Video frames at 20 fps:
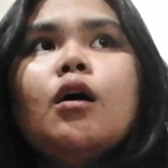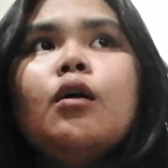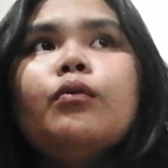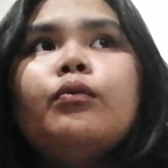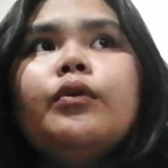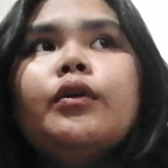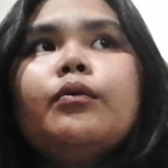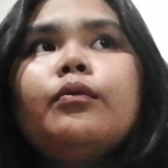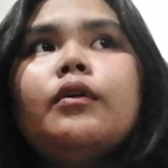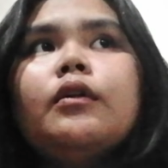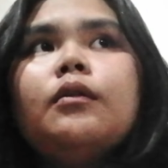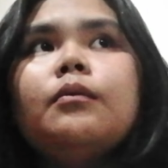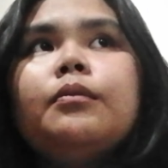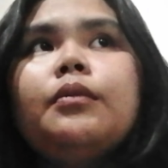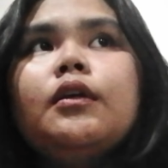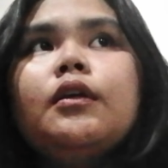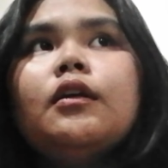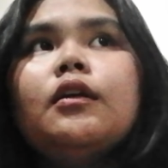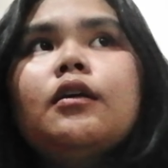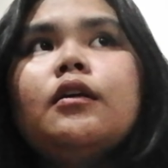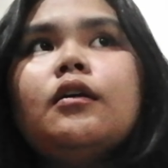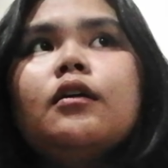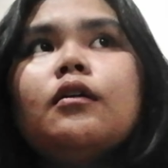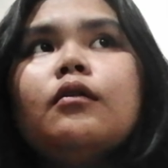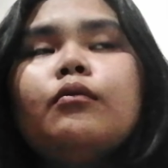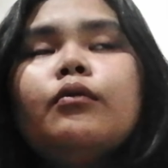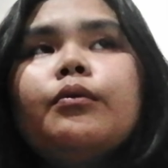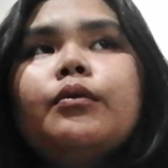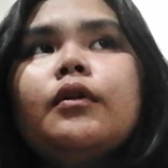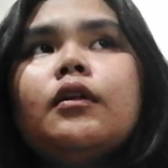we will
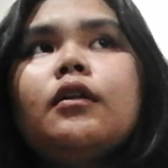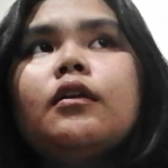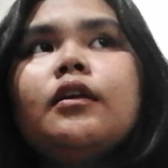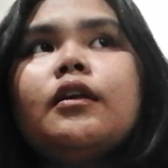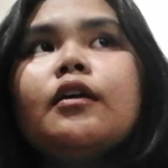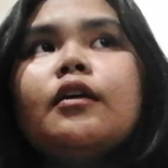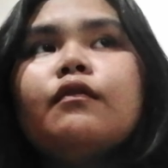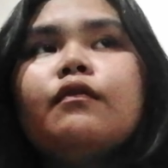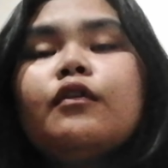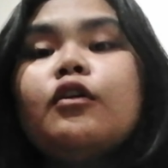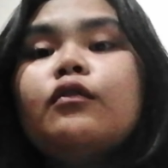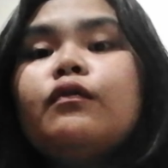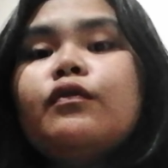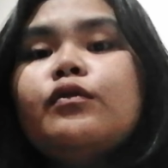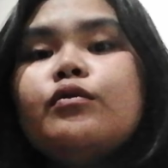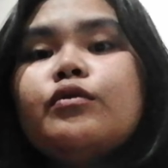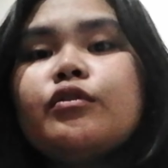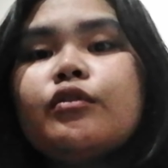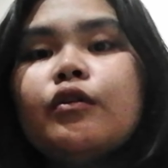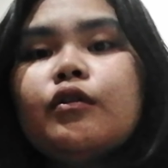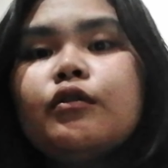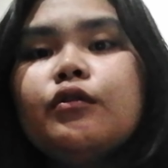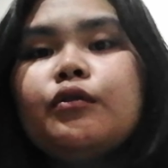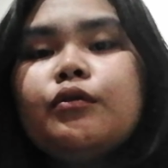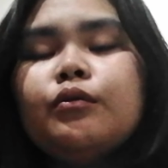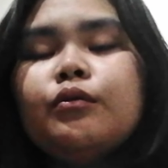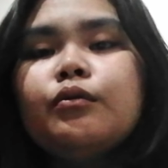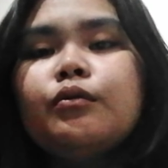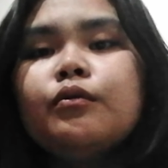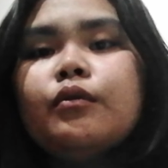give confusion
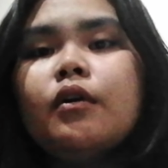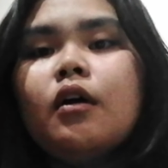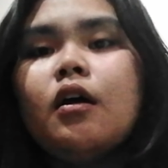to